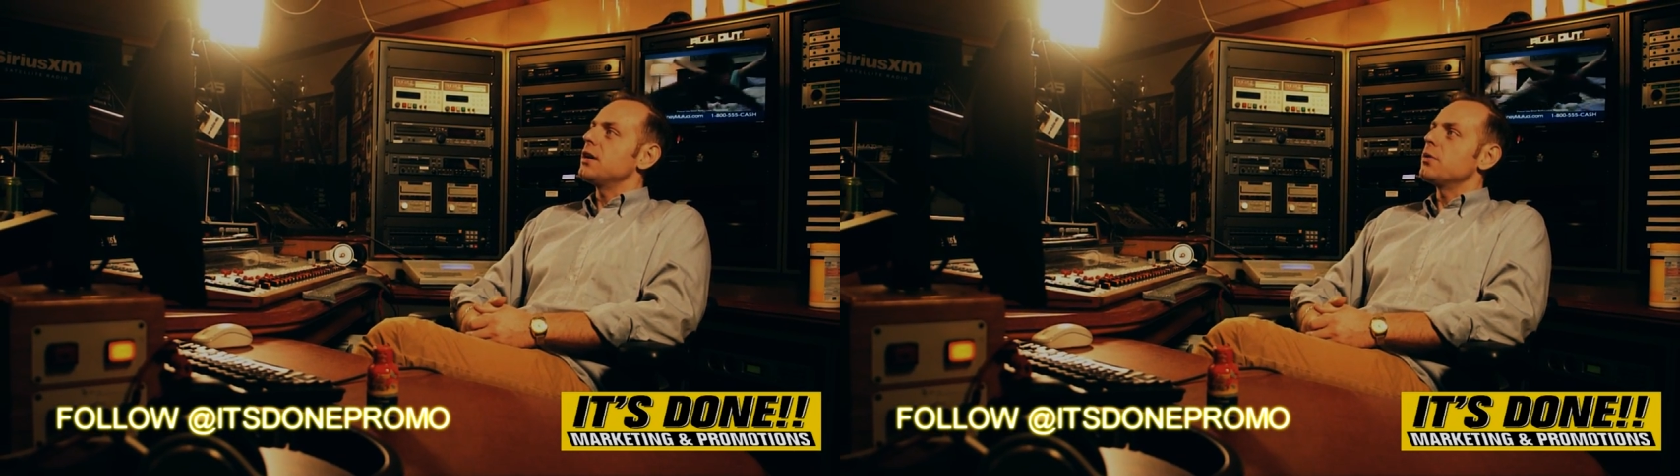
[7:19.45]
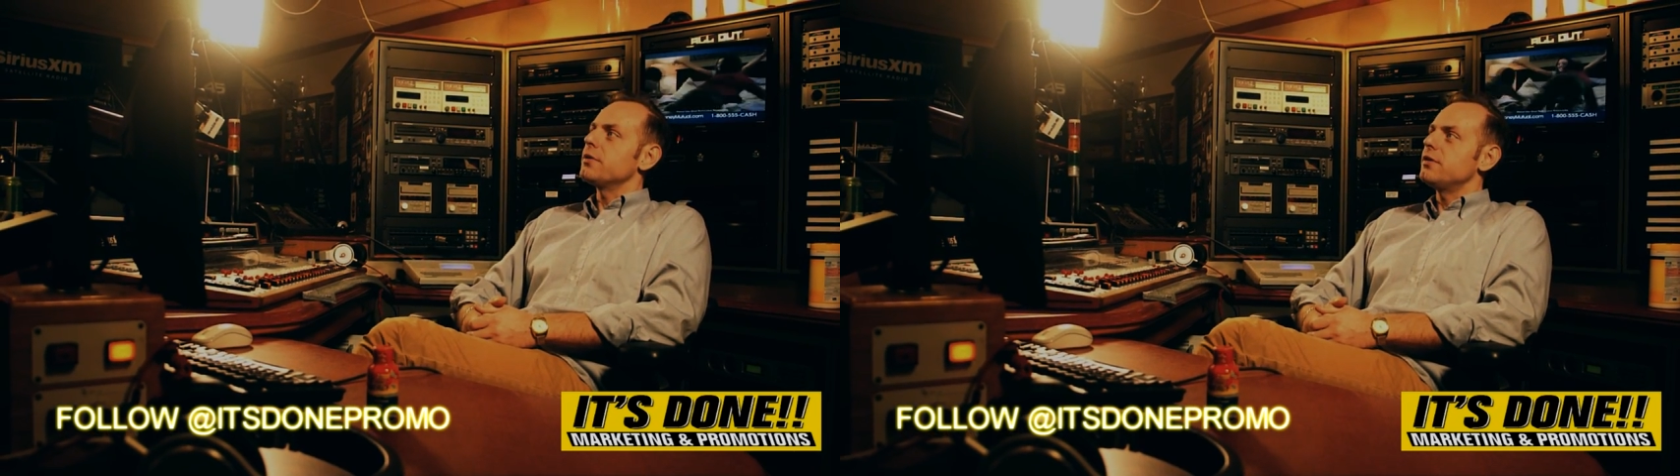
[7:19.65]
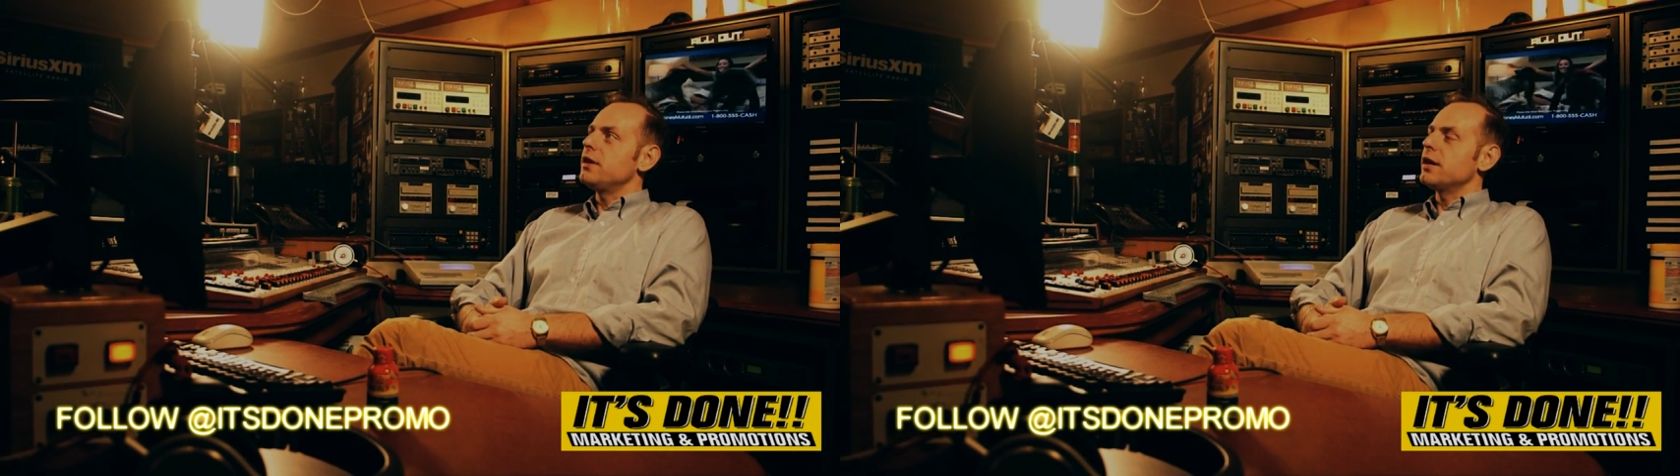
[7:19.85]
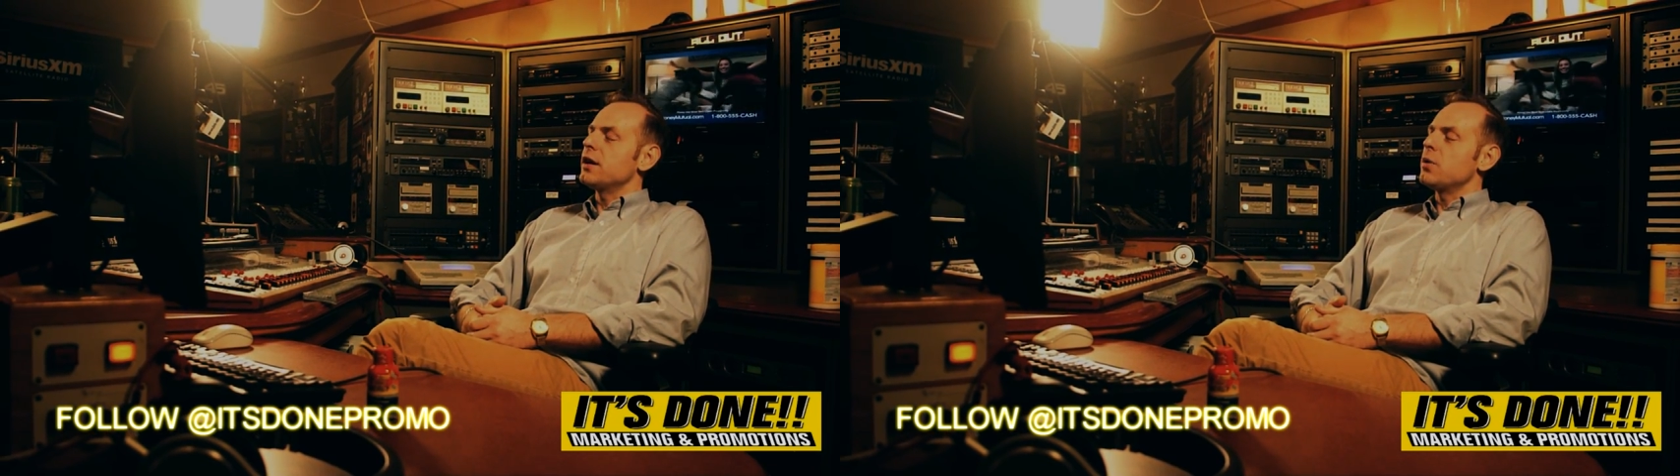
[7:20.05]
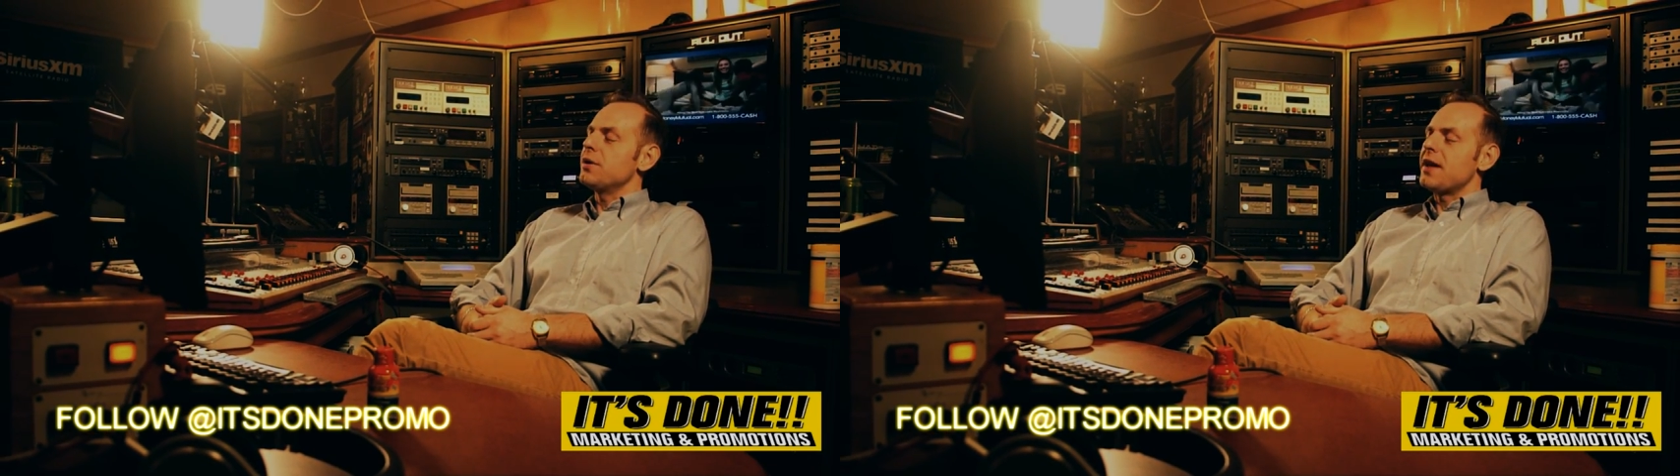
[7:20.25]
there was a chick in
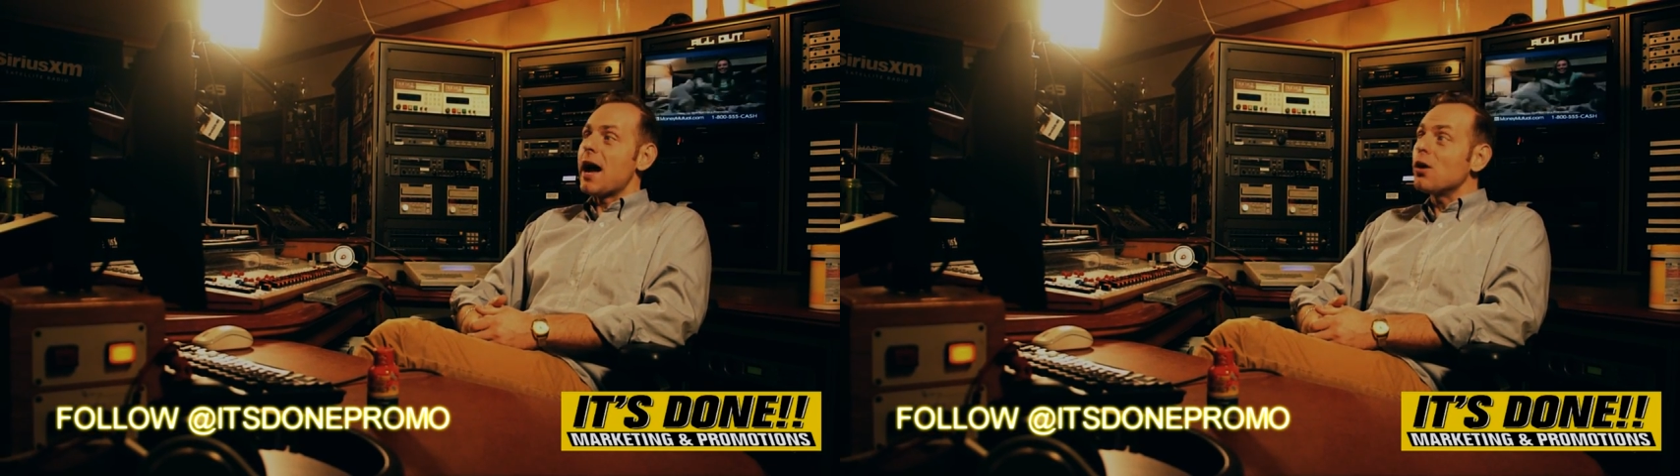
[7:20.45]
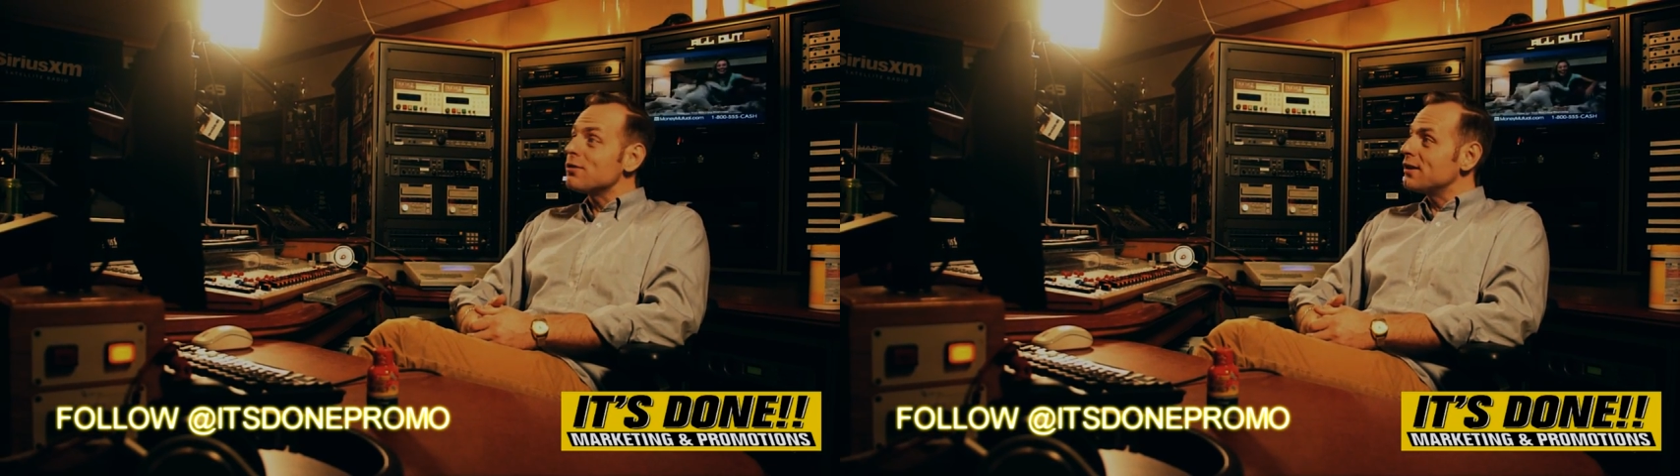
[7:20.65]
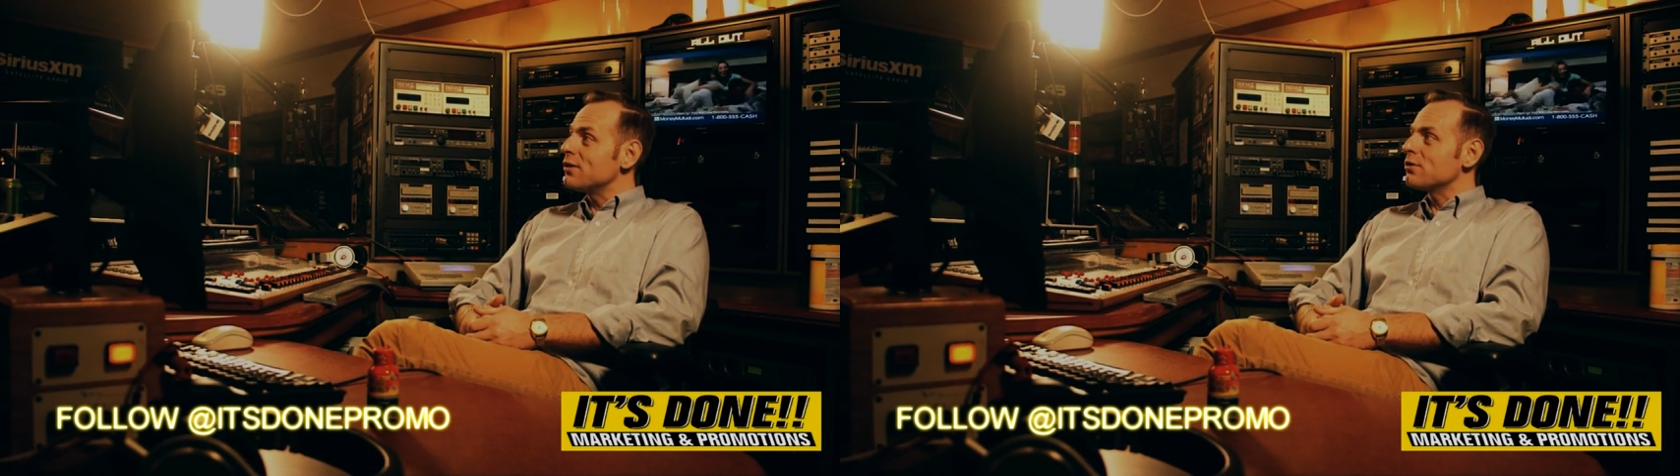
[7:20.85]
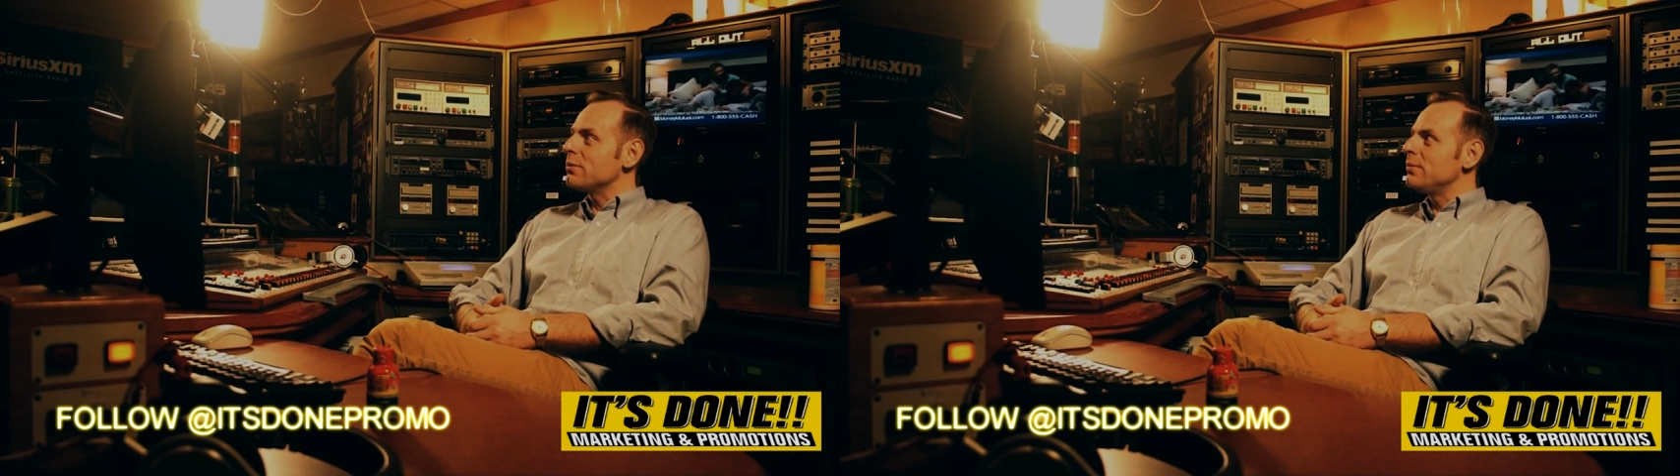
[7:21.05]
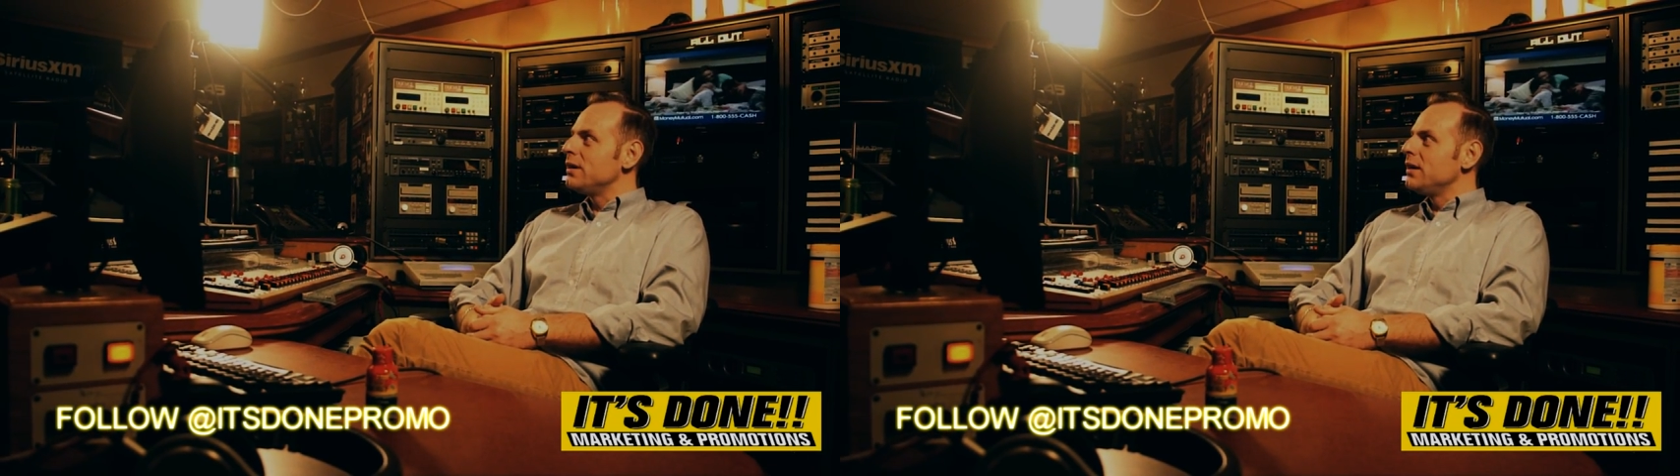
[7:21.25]
there with Down
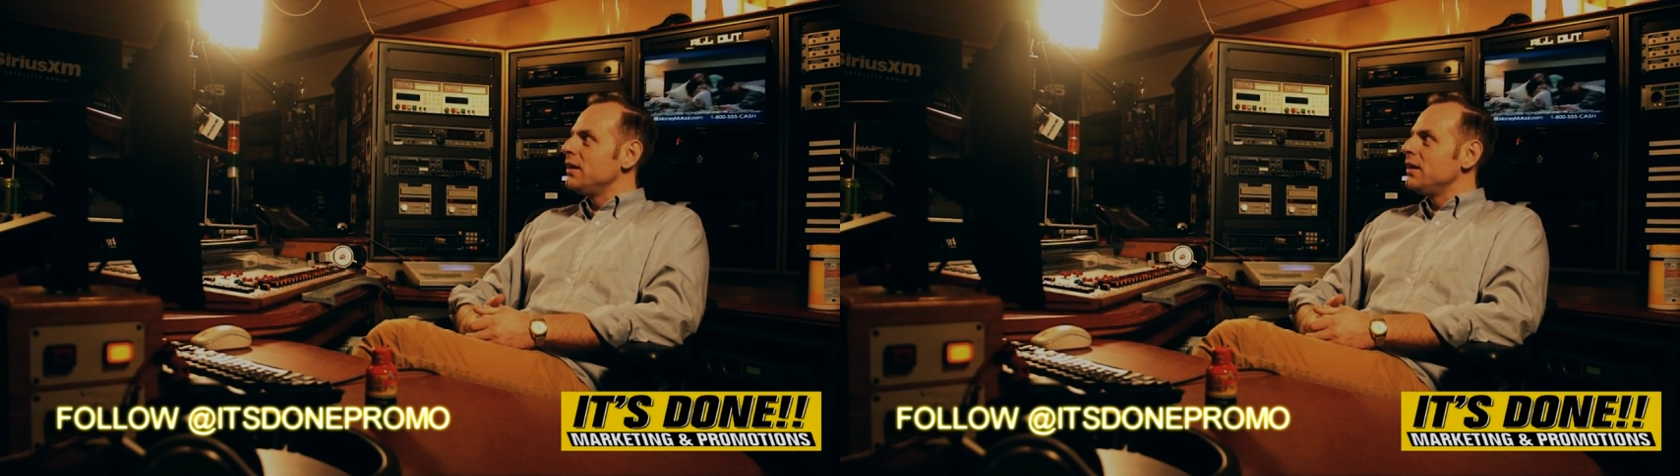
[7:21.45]
syndrome.